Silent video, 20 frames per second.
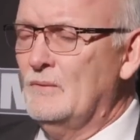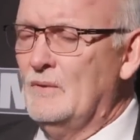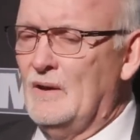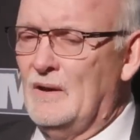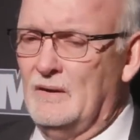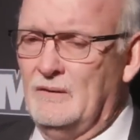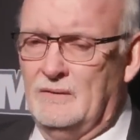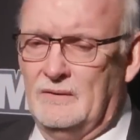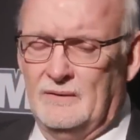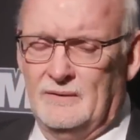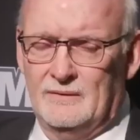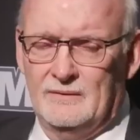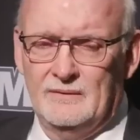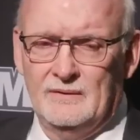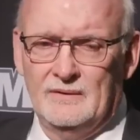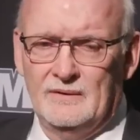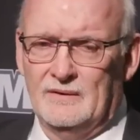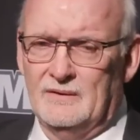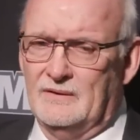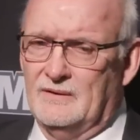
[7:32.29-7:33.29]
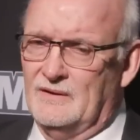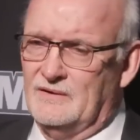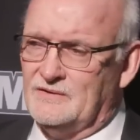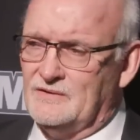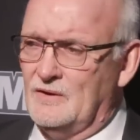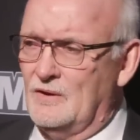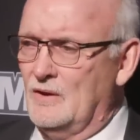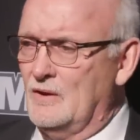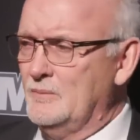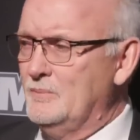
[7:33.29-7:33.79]
Well,
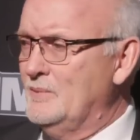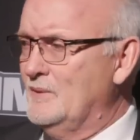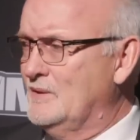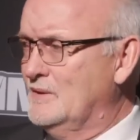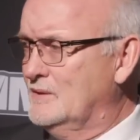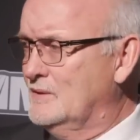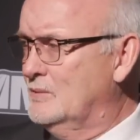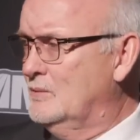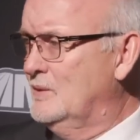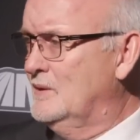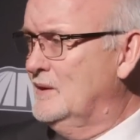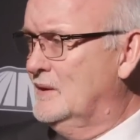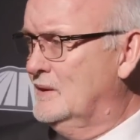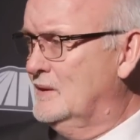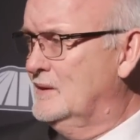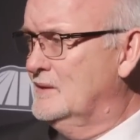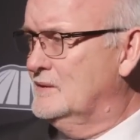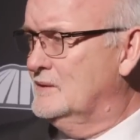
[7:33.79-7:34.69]
it's a hard building to win in.